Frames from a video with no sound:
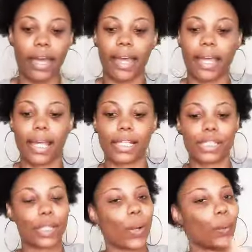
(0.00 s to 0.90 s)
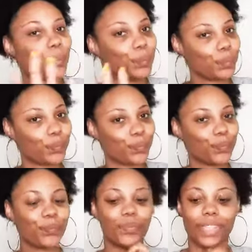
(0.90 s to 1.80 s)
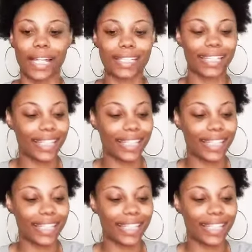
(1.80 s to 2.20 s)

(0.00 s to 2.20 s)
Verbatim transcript: And so that's